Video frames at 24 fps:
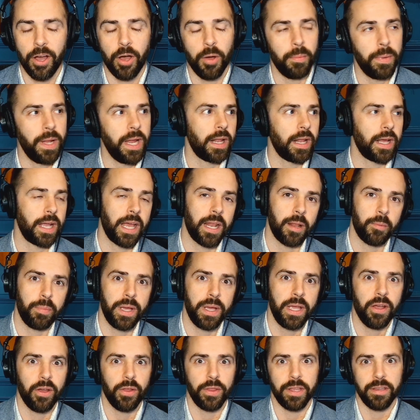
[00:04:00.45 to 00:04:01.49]
man, I gotta
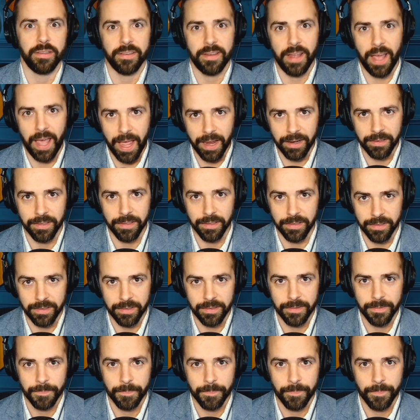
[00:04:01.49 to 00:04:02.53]
pay all these taxes
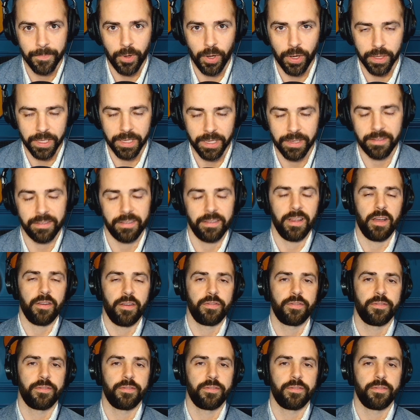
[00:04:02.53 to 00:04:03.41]
on this stuff.